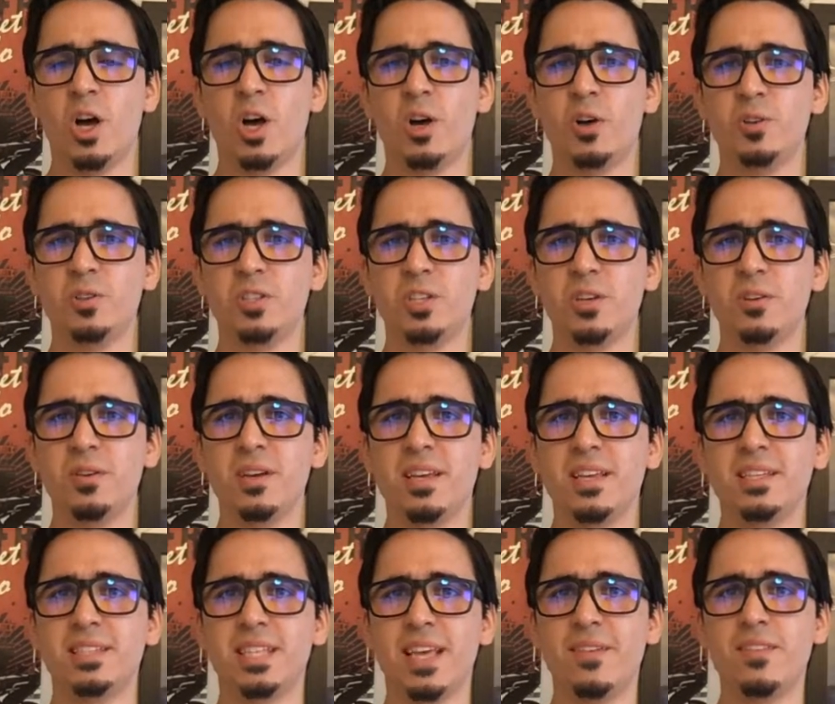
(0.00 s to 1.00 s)
Also,
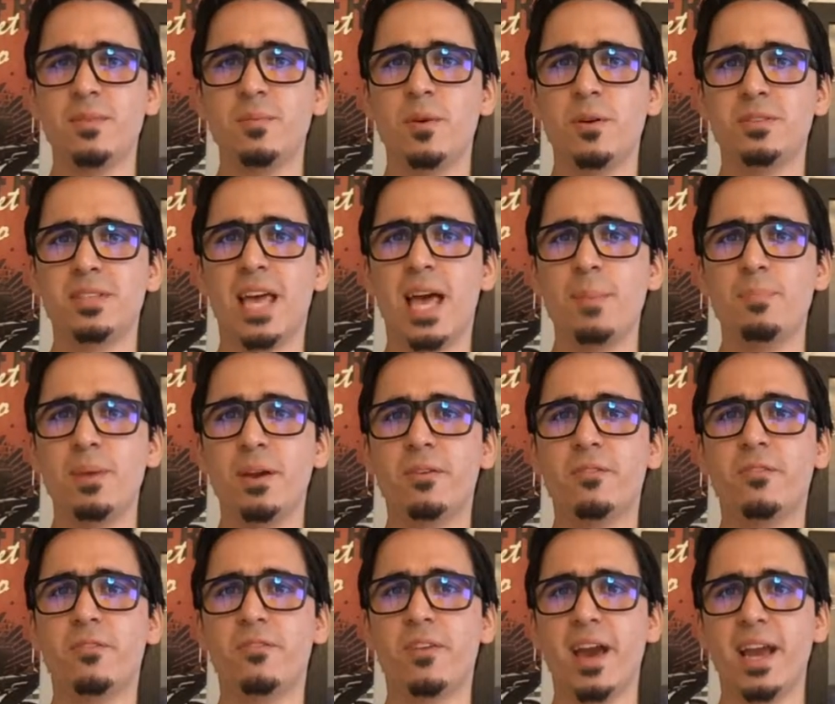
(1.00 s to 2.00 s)
save the most epic
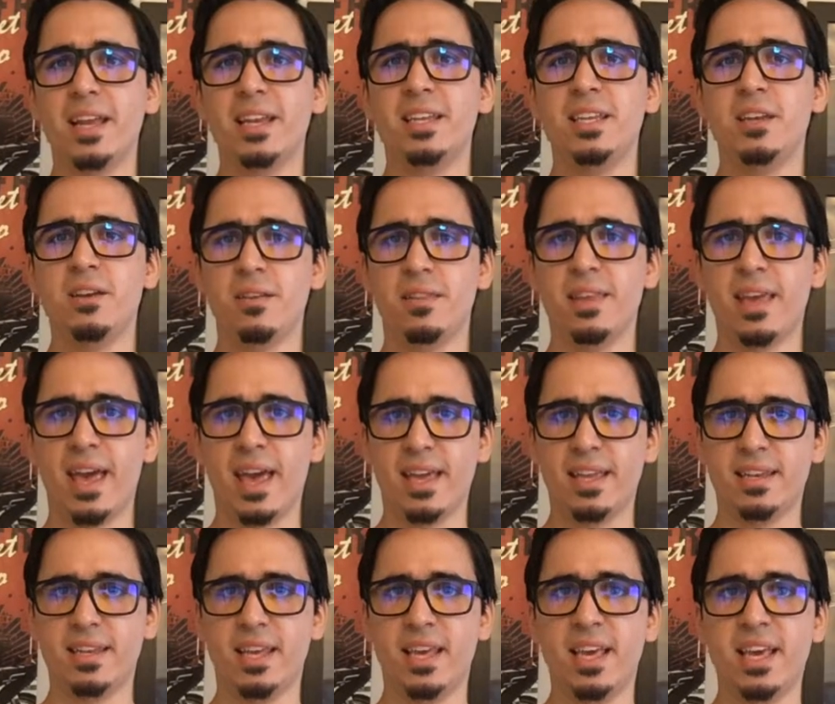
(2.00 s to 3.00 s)
fight near the
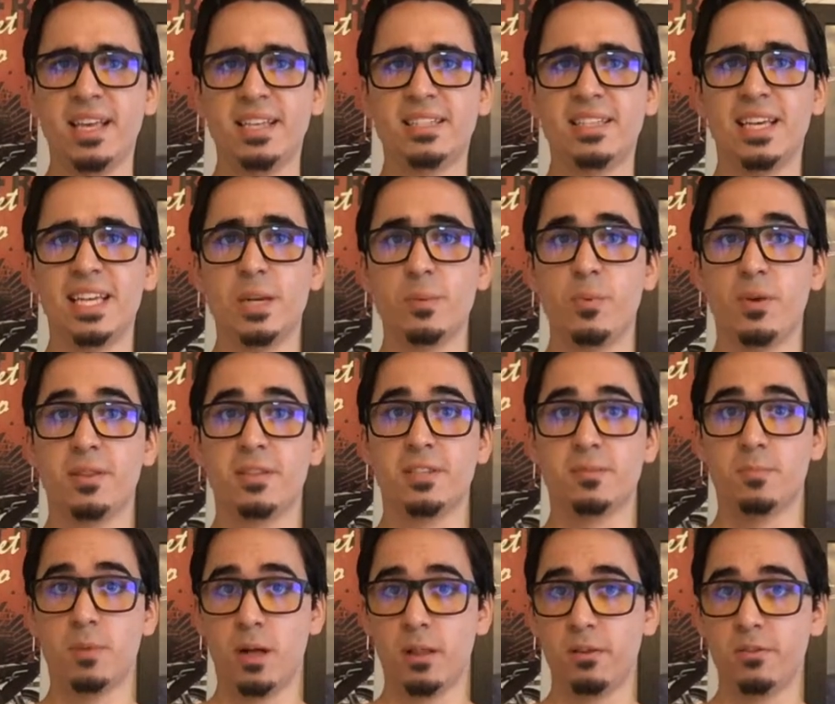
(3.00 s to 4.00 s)
end. Set up with
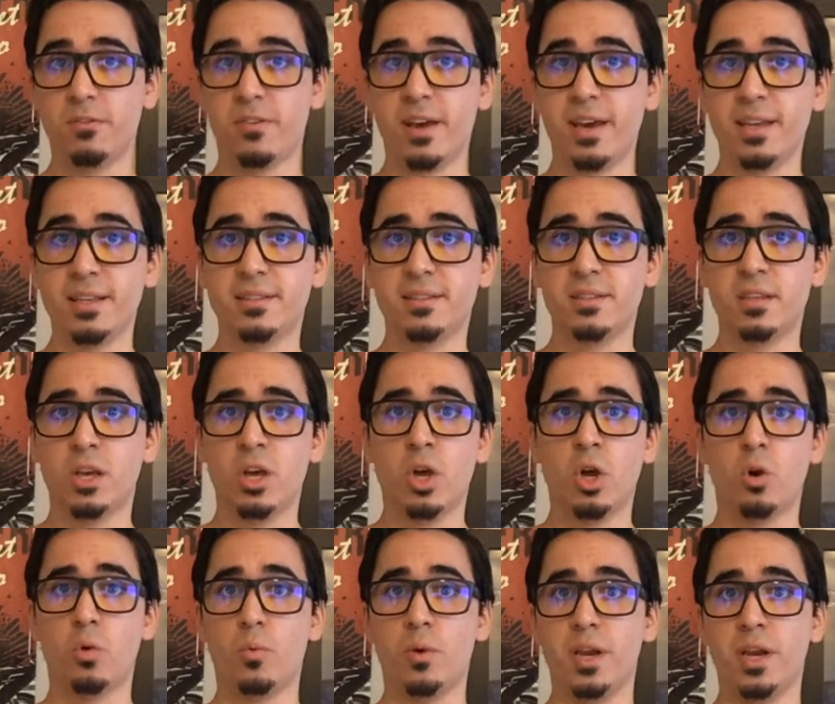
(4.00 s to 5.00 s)
smaller fights,
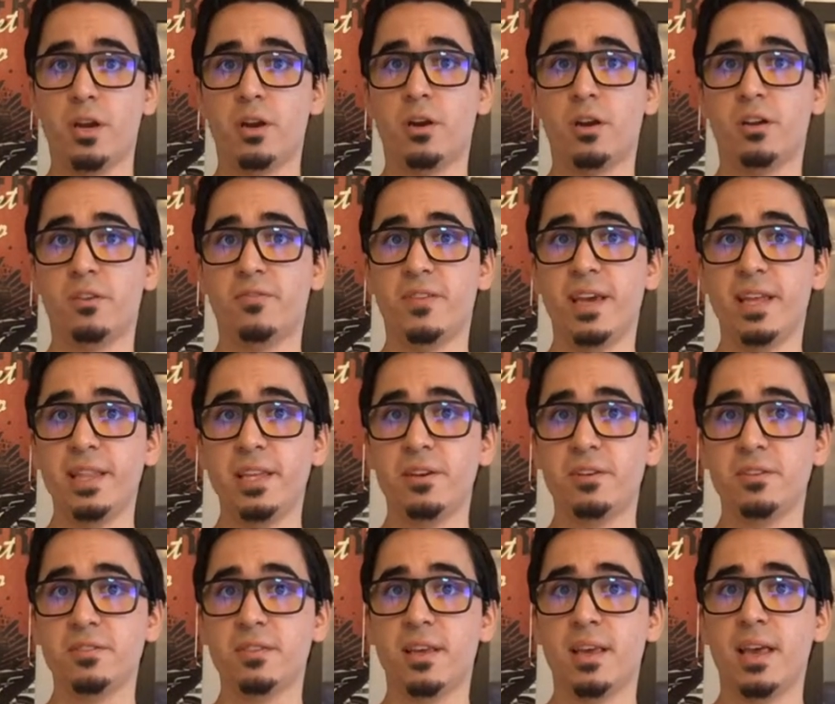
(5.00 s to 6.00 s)
reoccurring
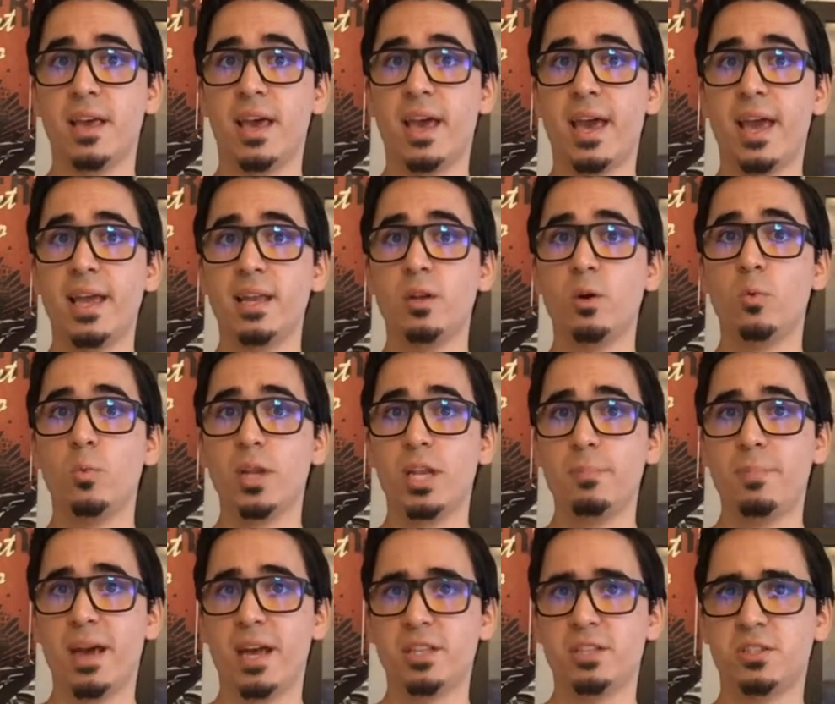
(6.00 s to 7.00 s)
failures, and witty
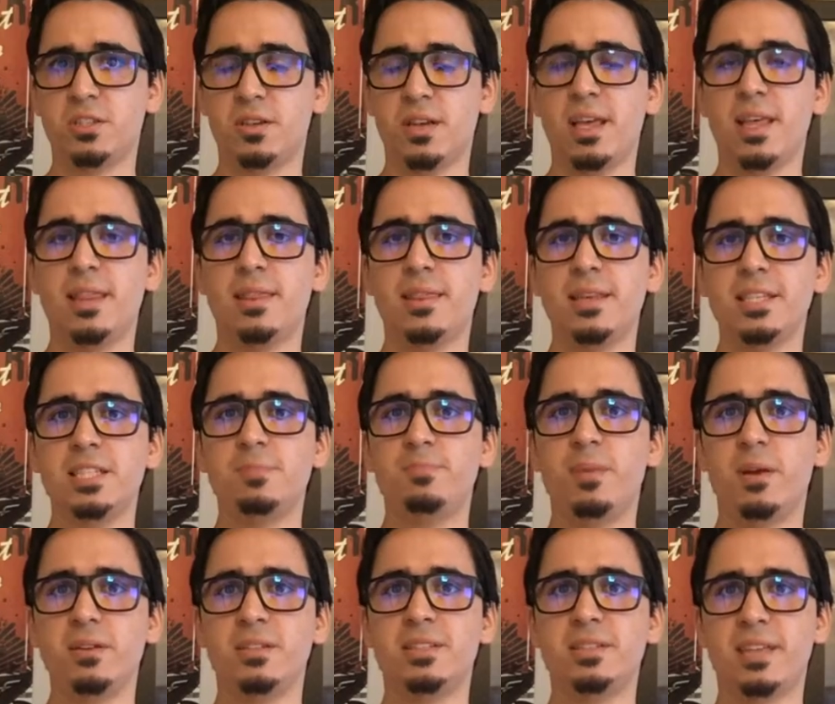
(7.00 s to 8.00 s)
banter. This
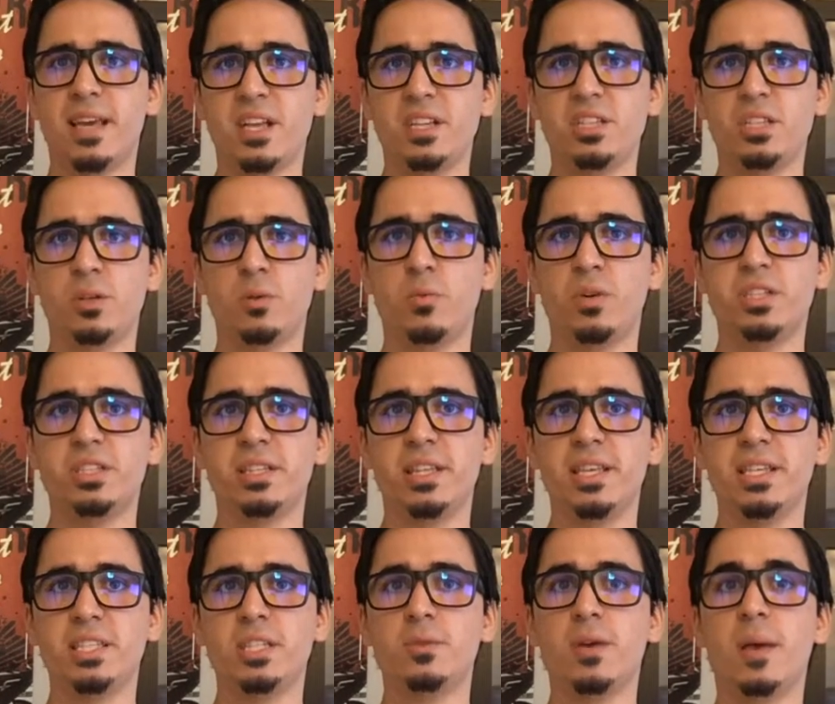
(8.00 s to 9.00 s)
builds tension, which
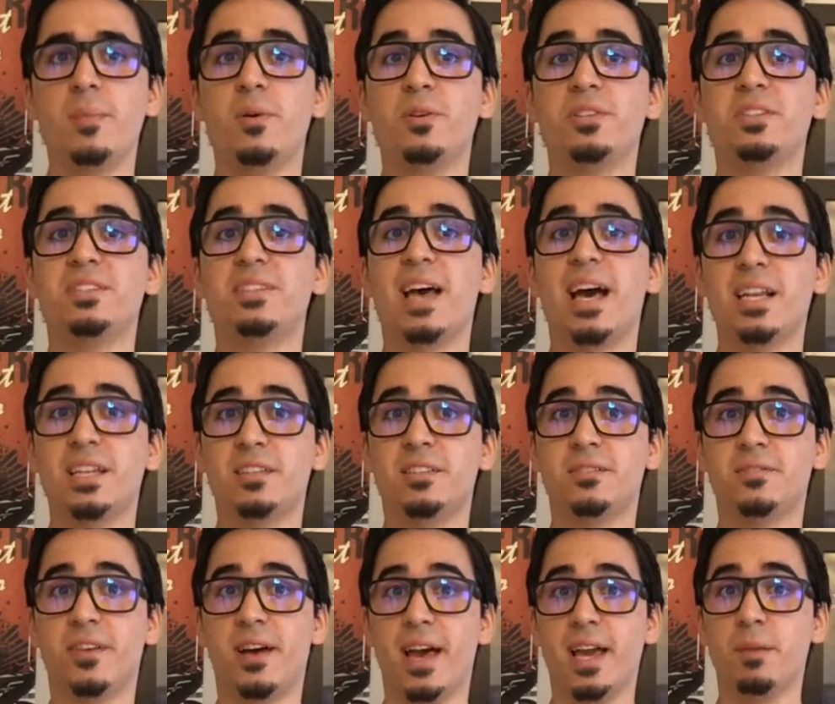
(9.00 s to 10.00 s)
leads to a most
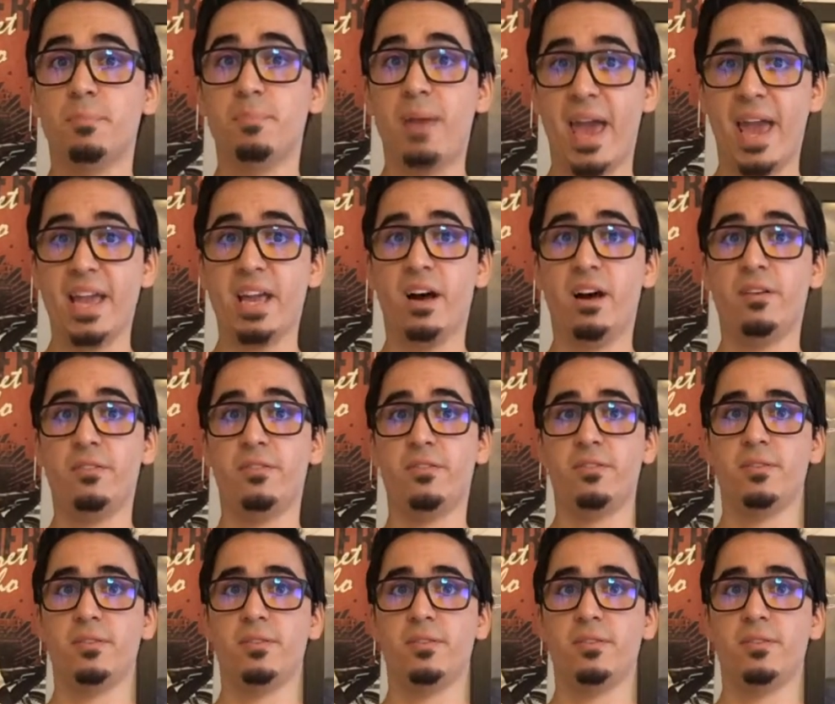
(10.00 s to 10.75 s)
satisfying payoff.